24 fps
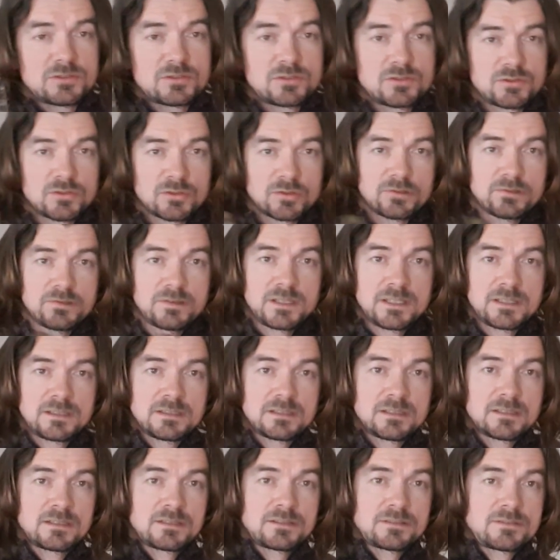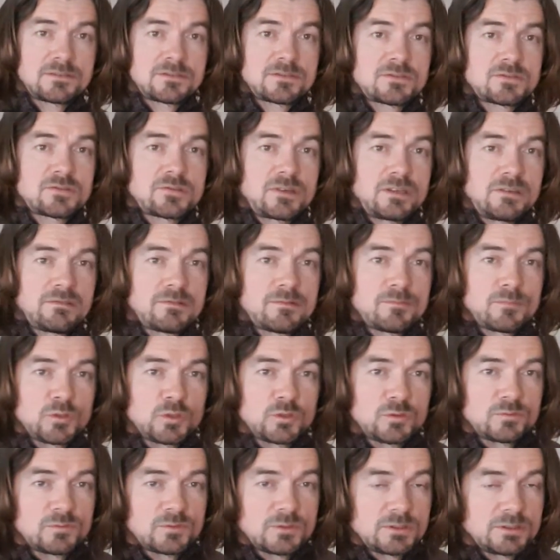during the tree
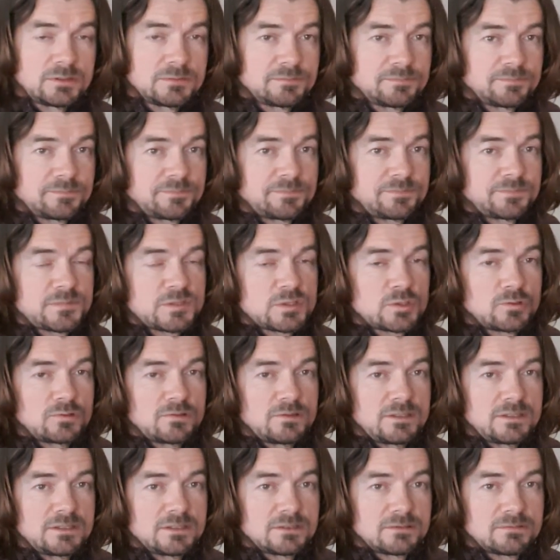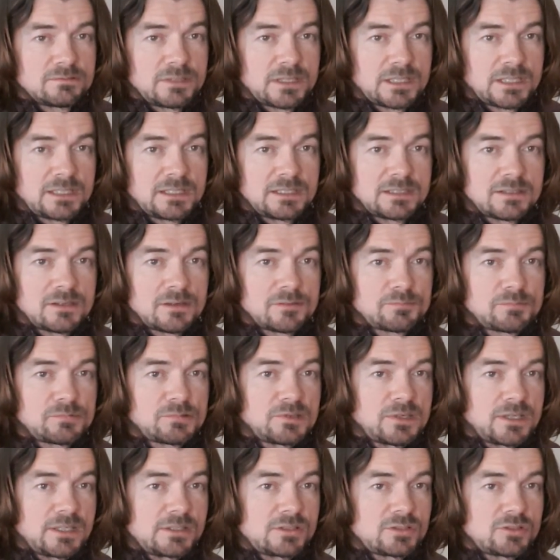removal, during the rigging
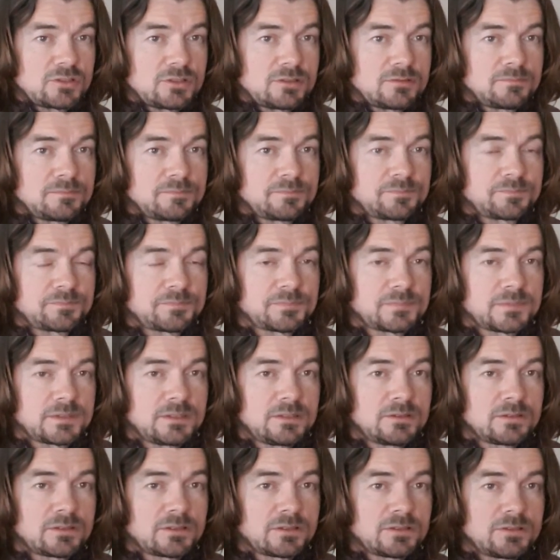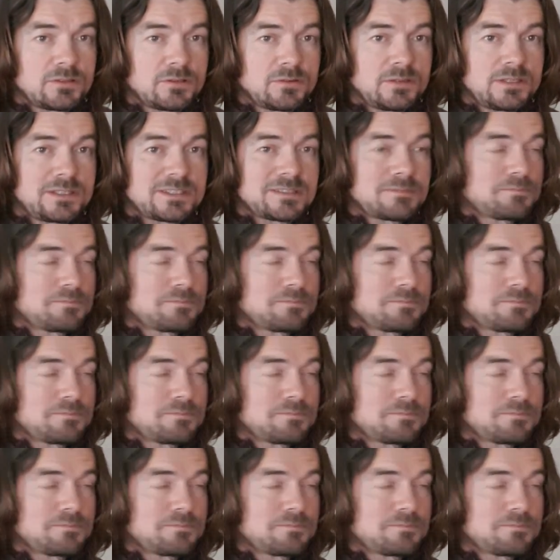operation, you can always